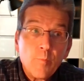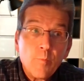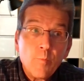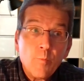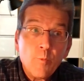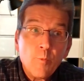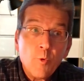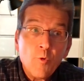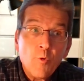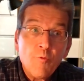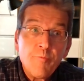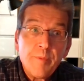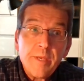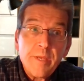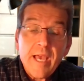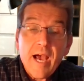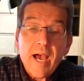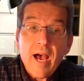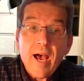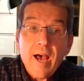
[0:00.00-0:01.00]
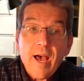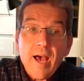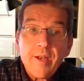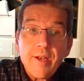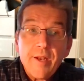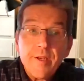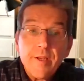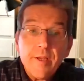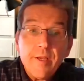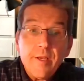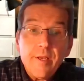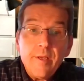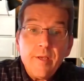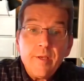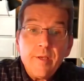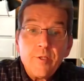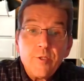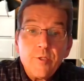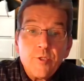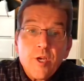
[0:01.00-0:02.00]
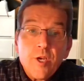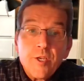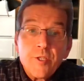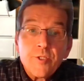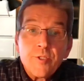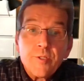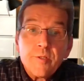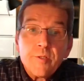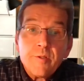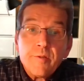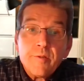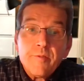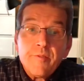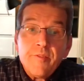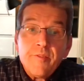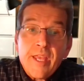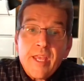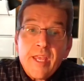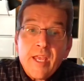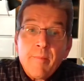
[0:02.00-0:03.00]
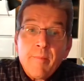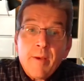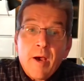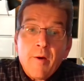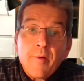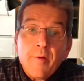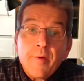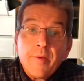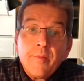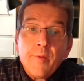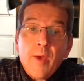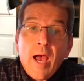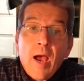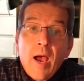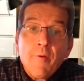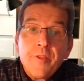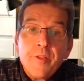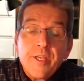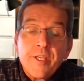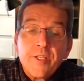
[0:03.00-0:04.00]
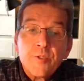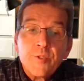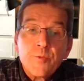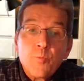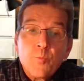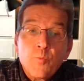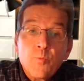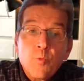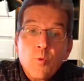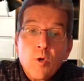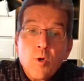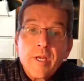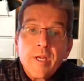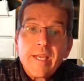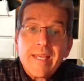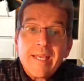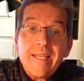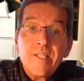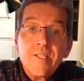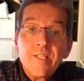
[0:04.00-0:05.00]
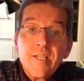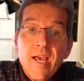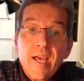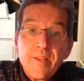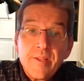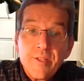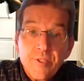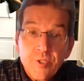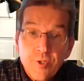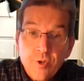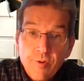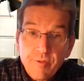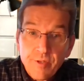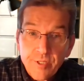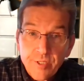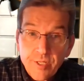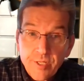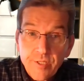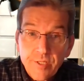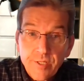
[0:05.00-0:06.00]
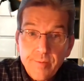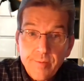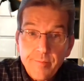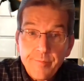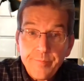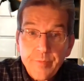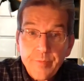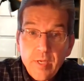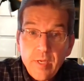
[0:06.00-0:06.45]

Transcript: move beyond just thinking about how things work inside the service system.